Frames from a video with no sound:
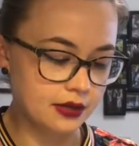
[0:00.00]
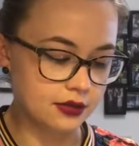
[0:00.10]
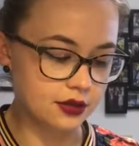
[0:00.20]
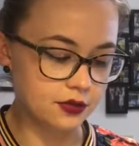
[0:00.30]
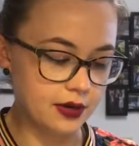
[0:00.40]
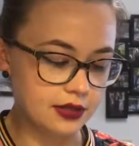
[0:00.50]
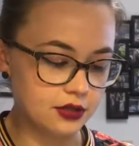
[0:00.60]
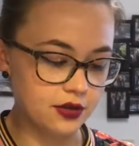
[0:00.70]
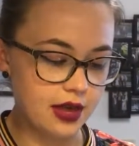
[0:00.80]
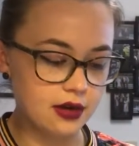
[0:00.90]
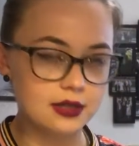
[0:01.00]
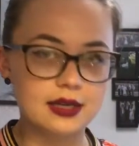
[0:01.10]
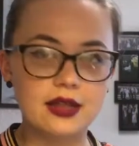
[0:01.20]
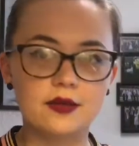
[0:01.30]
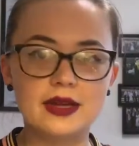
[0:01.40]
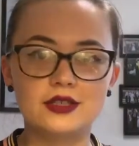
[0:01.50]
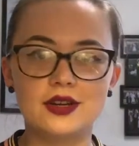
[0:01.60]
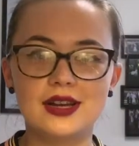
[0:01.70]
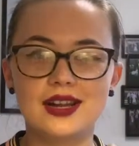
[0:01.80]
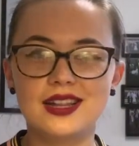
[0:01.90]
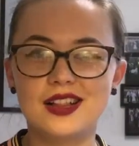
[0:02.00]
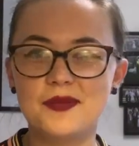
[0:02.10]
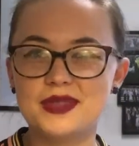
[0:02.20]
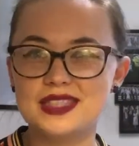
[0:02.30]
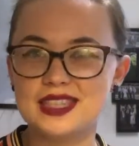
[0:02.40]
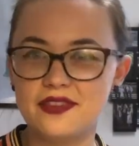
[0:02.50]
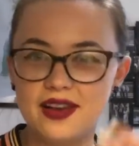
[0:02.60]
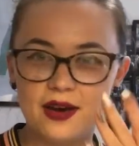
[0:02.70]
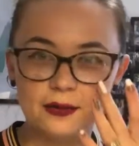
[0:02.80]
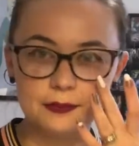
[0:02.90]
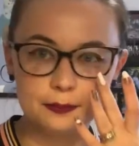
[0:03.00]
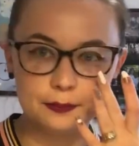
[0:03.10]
So you just want to stir that all together, make sure you get all the clumps and stuff out.